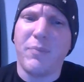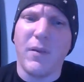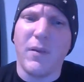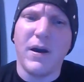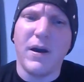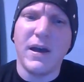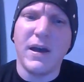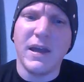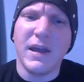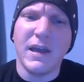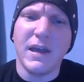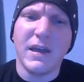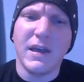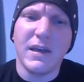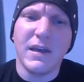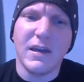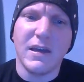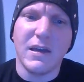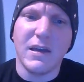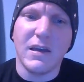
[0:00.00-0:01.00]
But
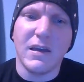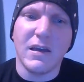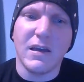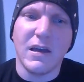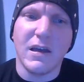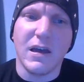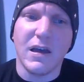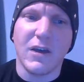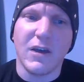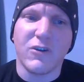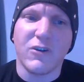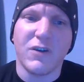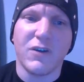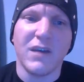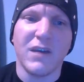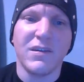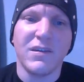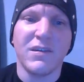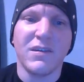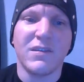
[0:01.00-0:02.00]

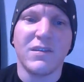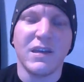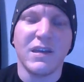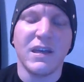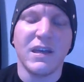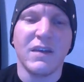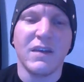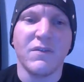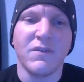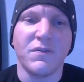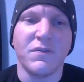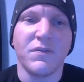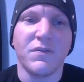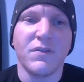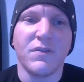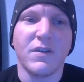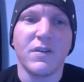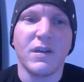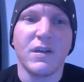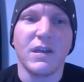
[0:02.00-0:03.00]
Crazy Steve,
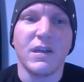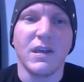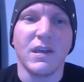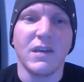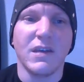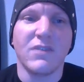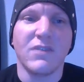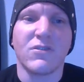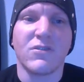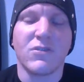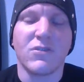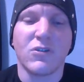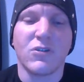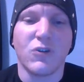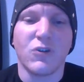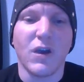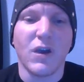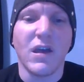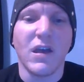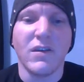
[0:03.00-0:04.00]
he's
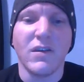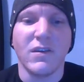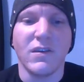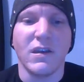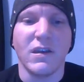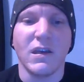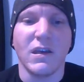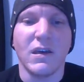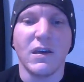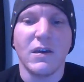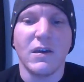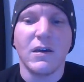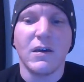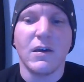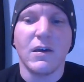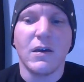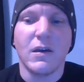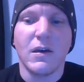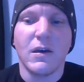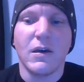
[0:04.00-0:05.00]
crazy
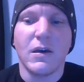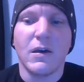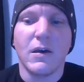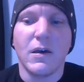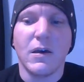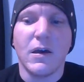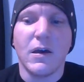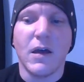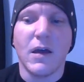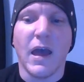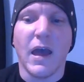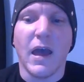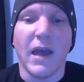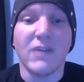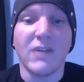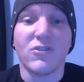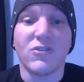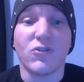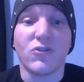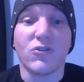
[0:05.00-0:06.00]

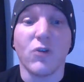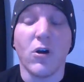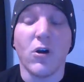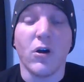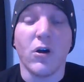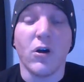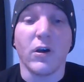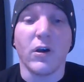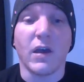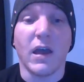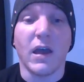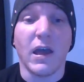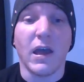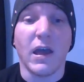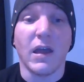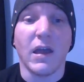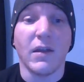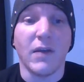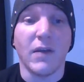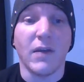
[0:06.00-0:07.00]
and strong
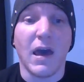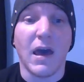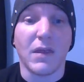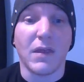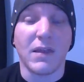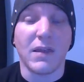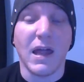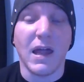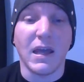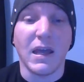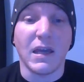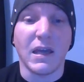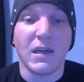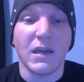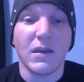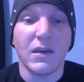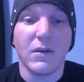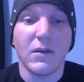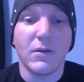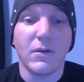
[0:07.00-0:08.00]
and
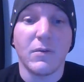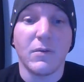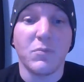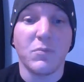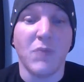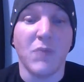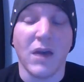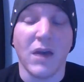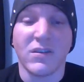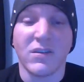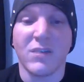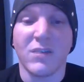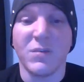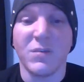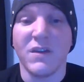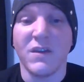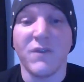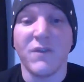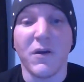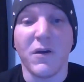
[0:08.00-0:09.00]
athletic. That's going to
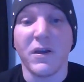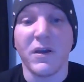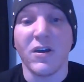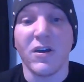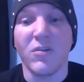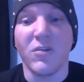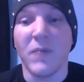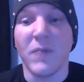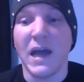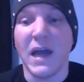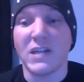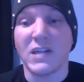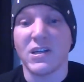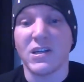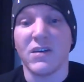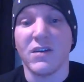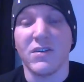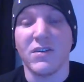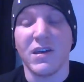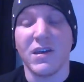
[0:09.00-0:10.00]
be a very good match
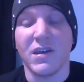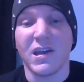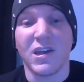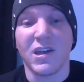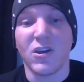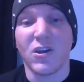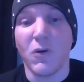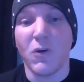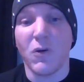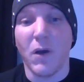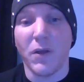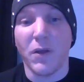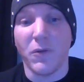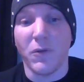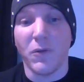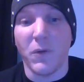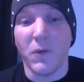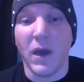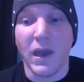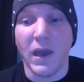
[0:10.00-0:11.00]
because it can go
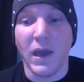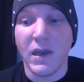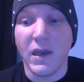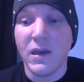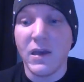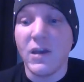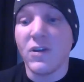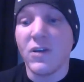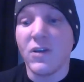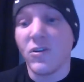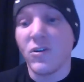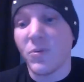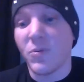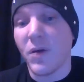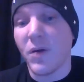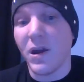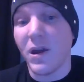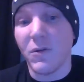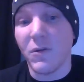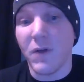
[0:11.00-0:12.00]
either way. You're
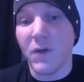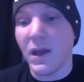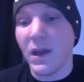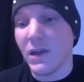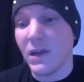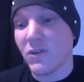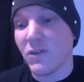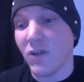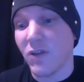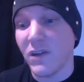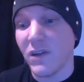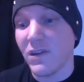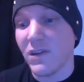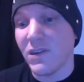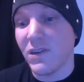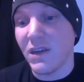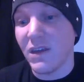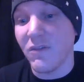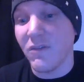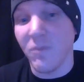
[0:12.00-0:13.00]
probably right. Crazy
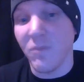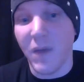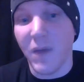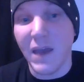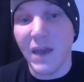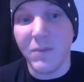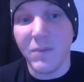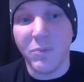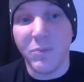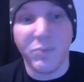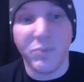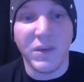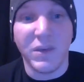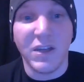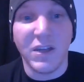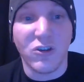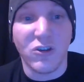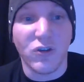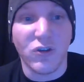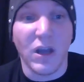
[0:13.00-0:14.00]
Steve might
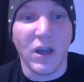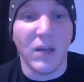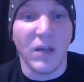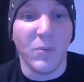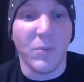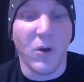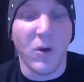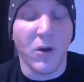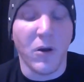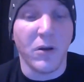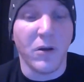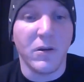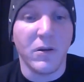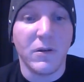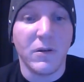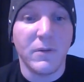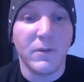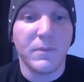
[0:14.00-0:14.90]
beat Trey Lamar.